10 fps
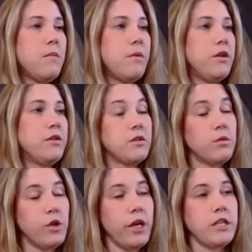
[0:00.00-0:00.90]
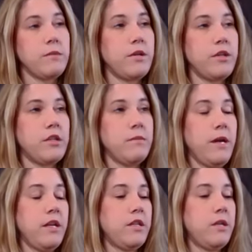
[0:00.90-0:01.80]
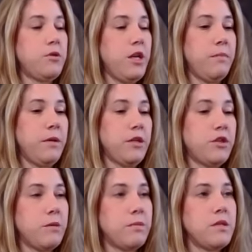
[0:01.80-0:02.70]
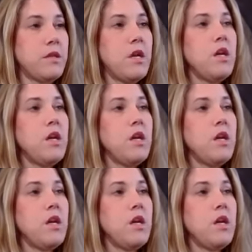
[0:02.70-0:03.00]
but you still would like to participate at T.I.P championships.